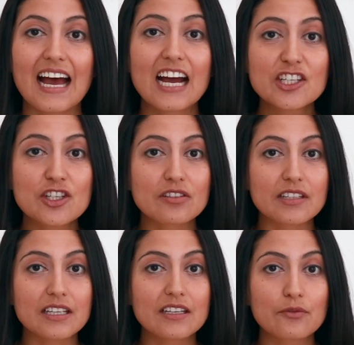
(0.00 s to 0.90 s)

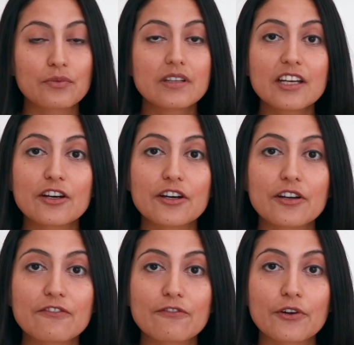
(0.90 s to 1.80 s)
actually really
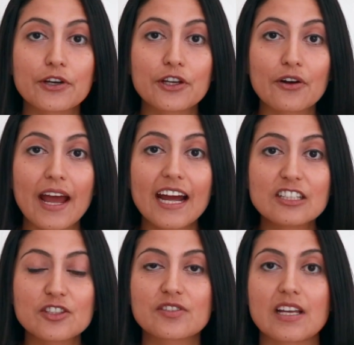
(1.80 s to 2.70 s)
good for your
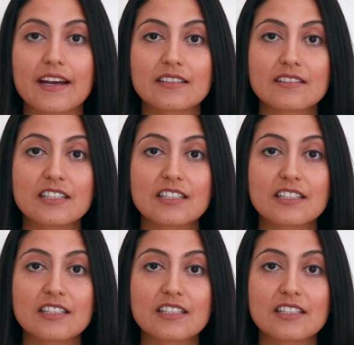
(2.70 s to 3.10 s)
exercise.